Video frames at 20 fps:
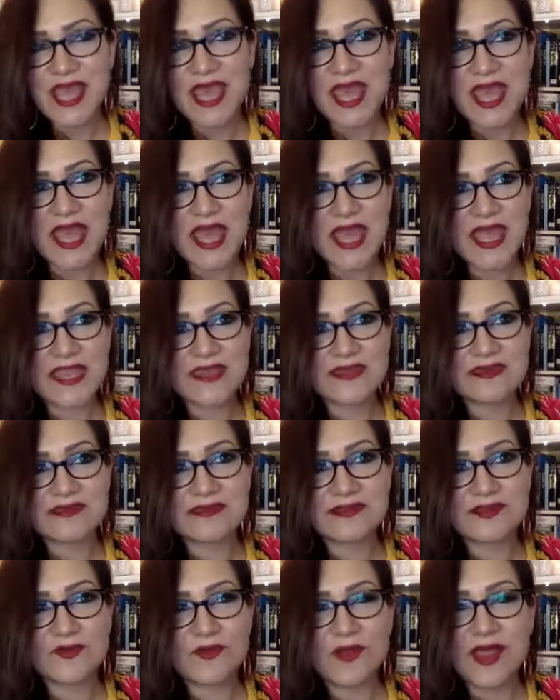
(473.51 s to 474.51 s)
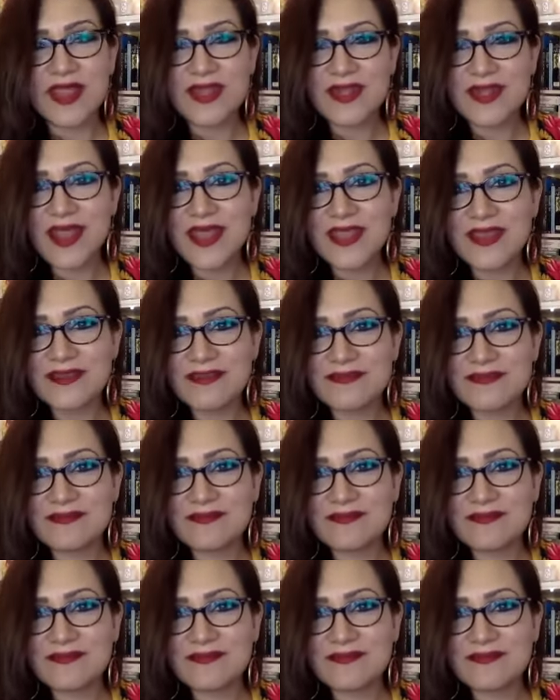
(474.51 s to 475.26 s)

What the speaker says: And, you know, I'd like